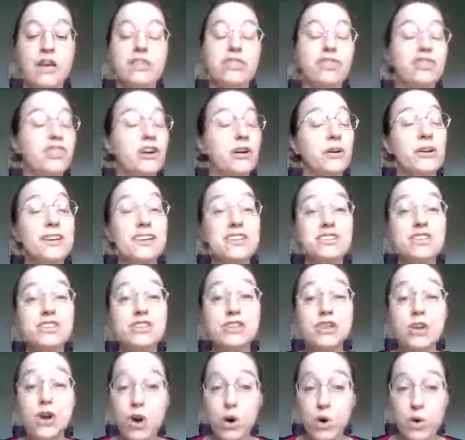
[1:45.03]
There is
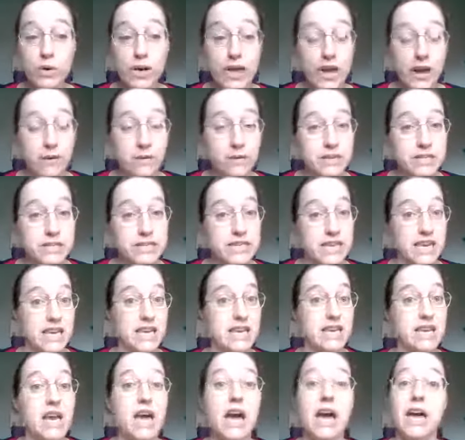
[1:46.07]
no
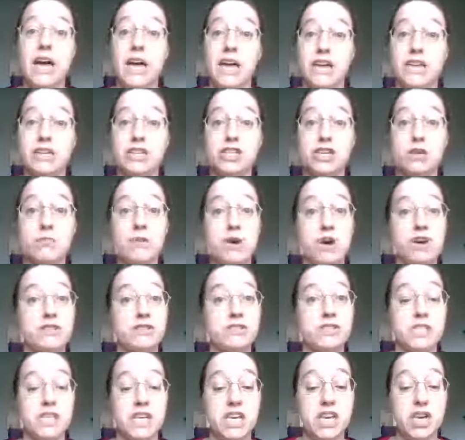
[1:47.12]
guarantee
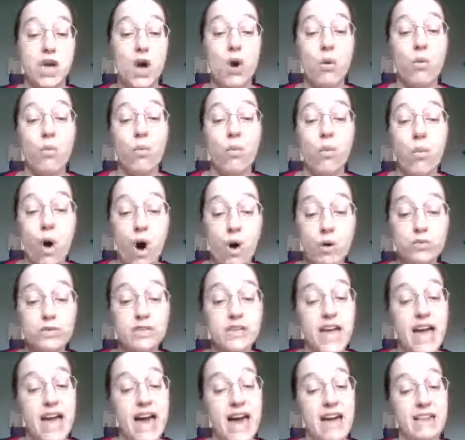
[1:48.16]
HMRC won't
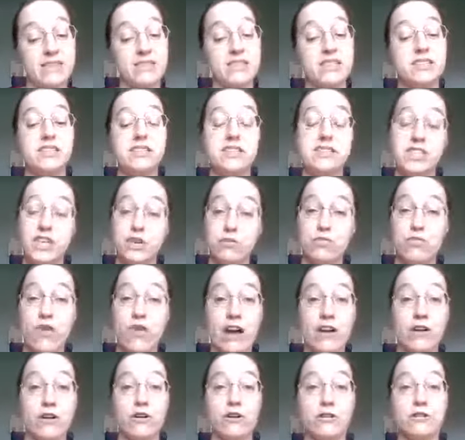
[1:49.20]
ask to see
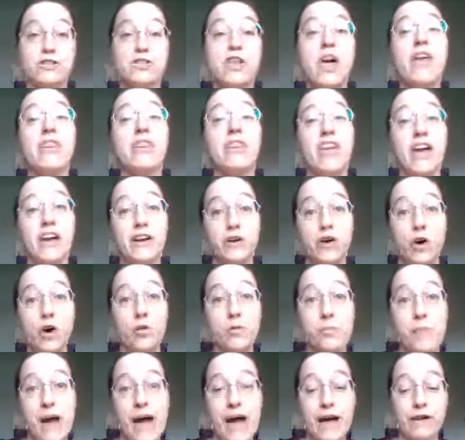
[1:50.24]
records that go
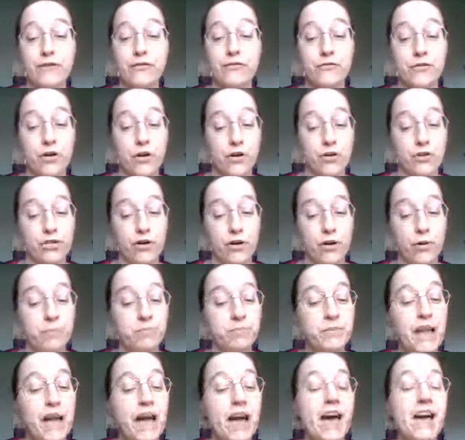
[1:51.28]
back further,
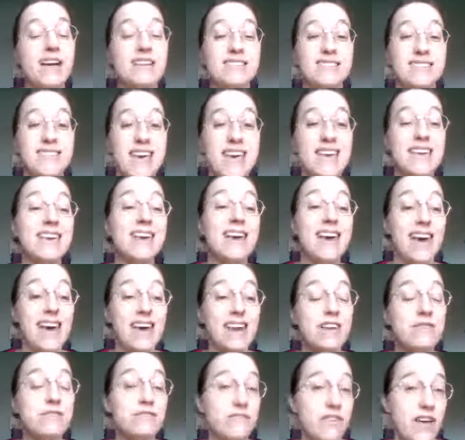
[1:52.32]
as they can
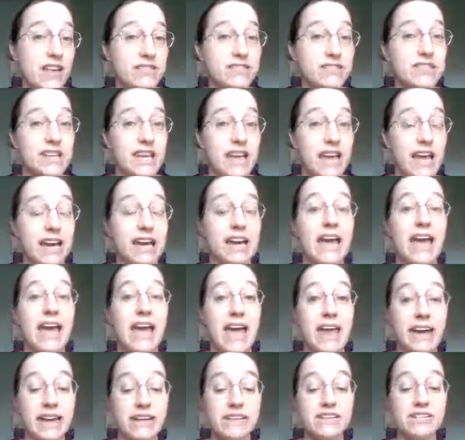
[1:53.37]
investigate
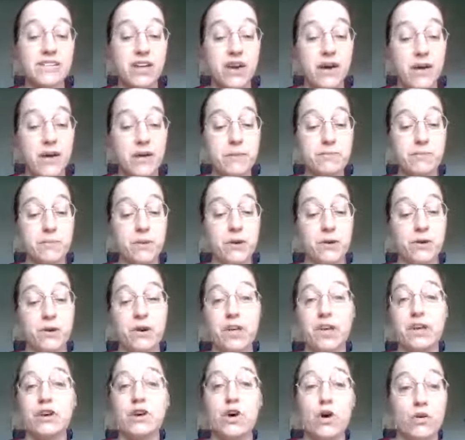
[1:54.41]
any time
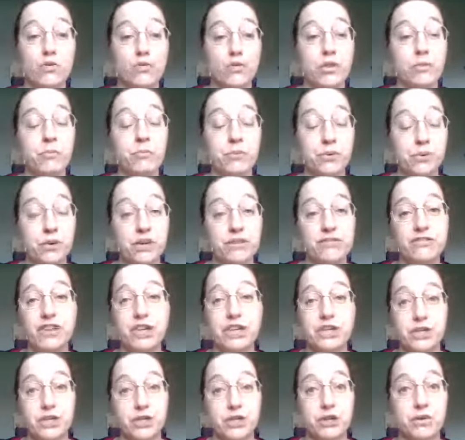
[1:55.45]
period over the
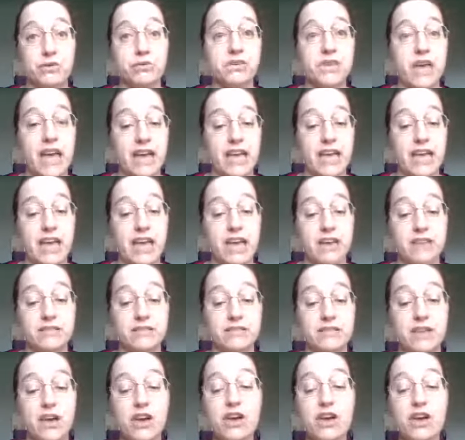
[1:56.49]
previous 2 decades,